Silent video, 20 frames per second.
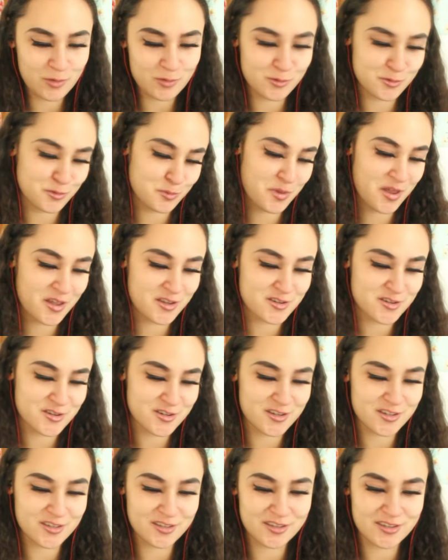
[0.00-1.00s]
Now he's
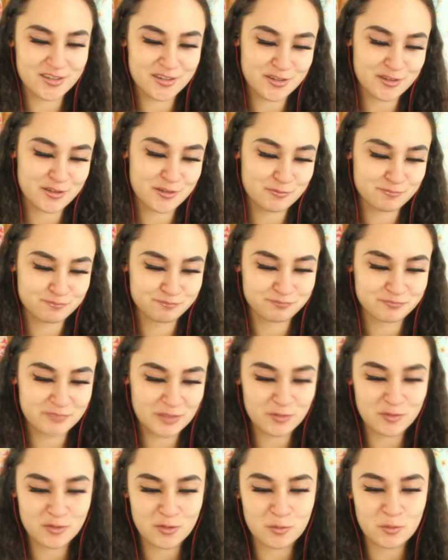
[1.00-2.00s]
imagining like,
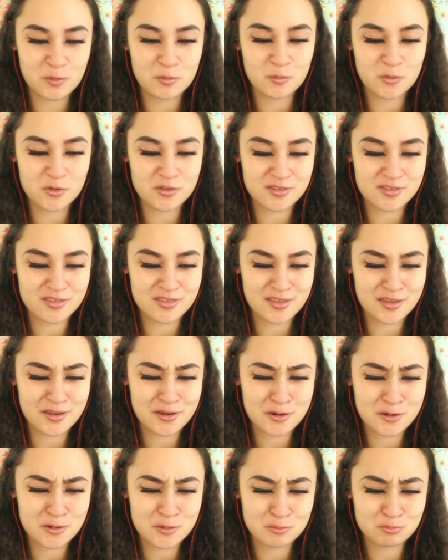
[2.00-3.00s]
if someone was
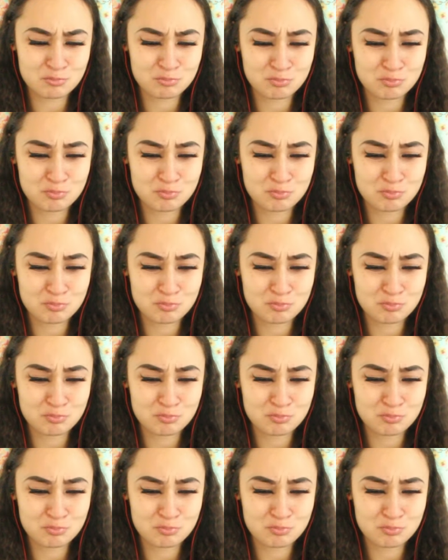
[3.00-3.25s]
there.